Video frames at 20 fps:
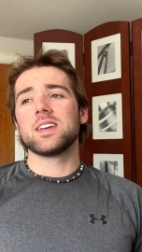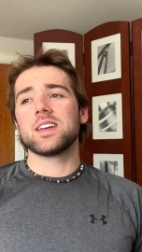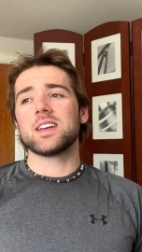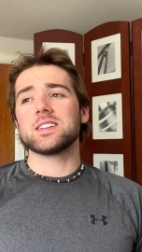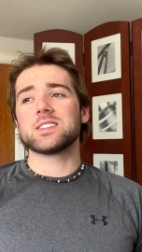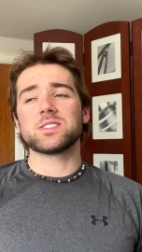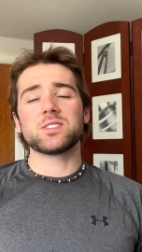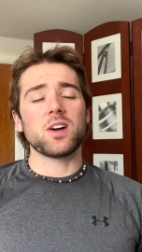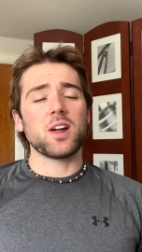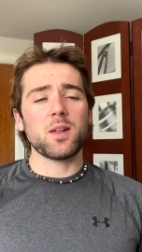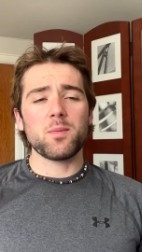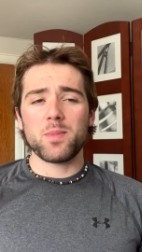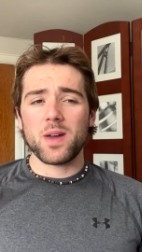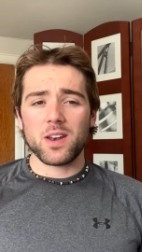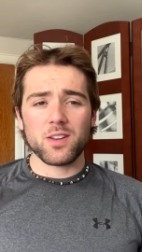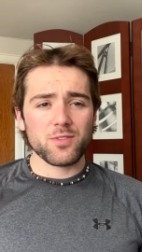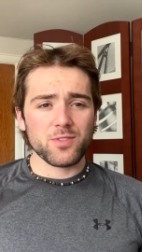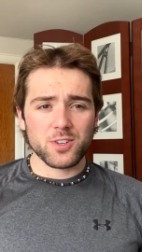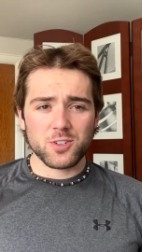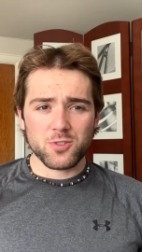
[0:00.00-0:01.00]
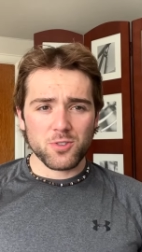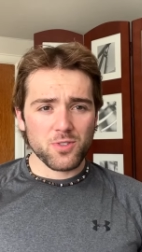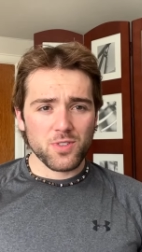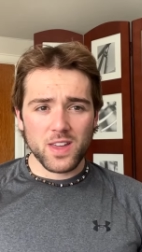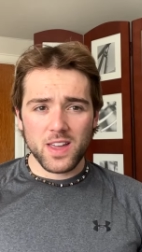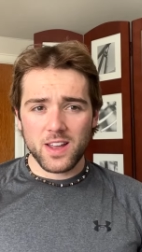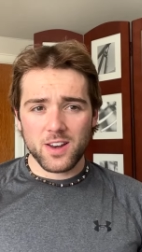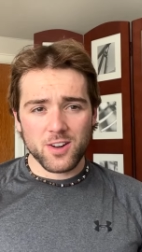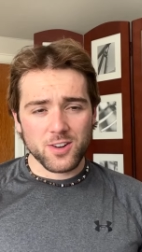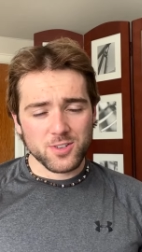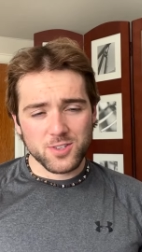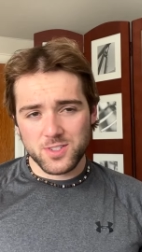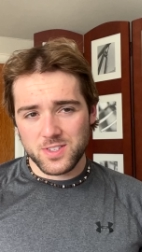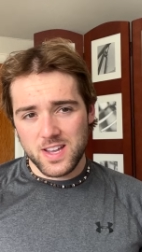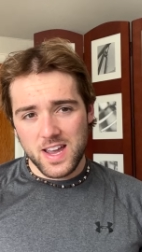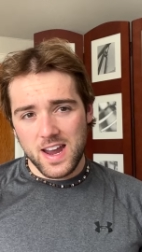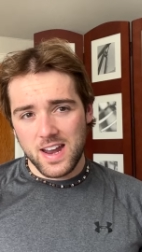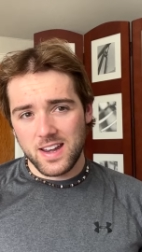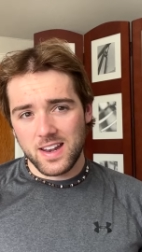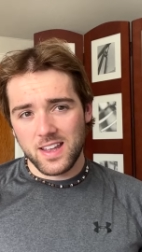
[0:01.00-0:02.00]
it's not a beneficial thing in our
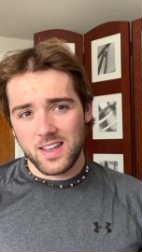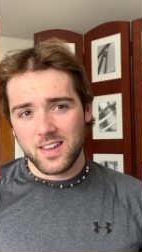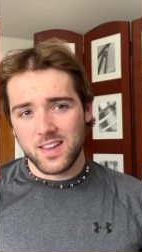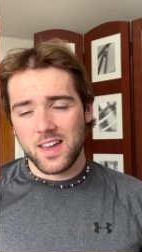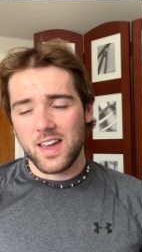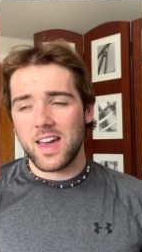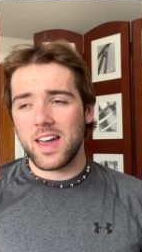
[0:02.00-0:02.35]
society